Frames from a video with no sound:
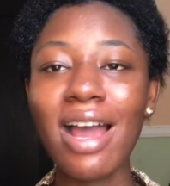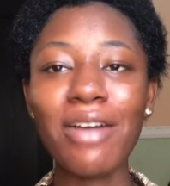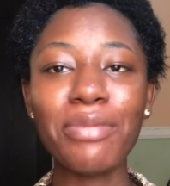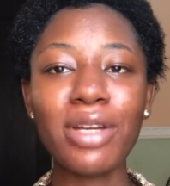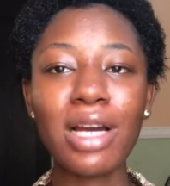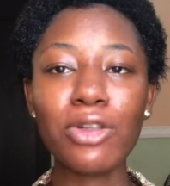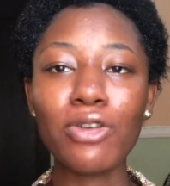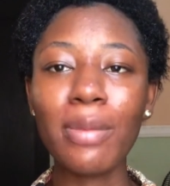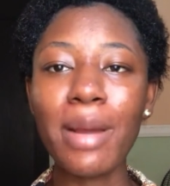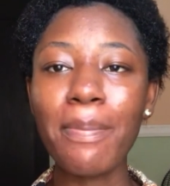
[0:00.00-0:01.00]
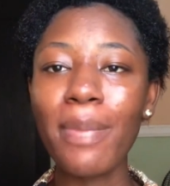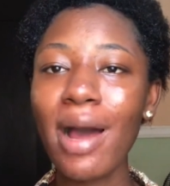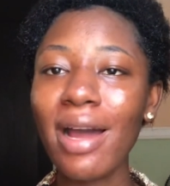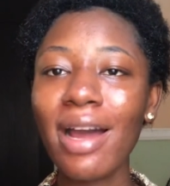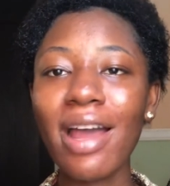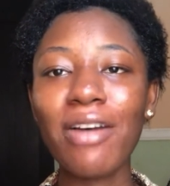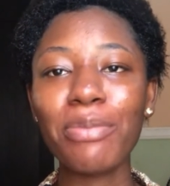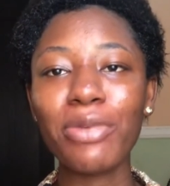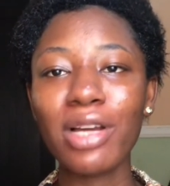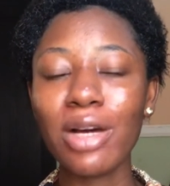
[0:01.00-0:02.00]
I have breakouts on my back, I
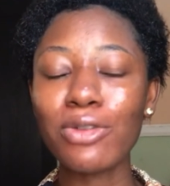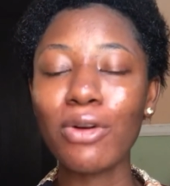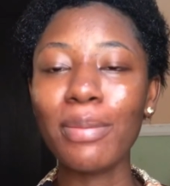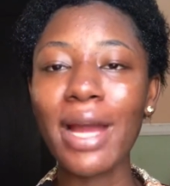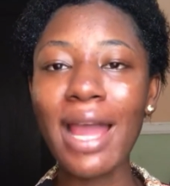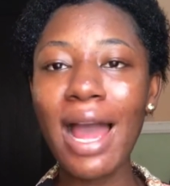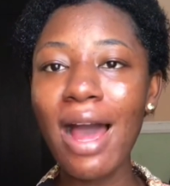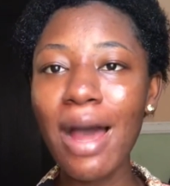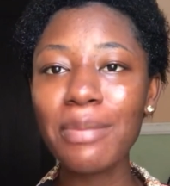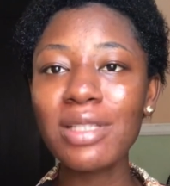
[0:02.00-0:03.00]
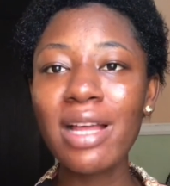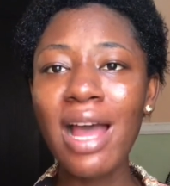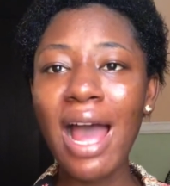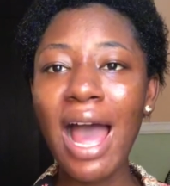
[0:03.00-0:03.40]
have breakouts on my arms,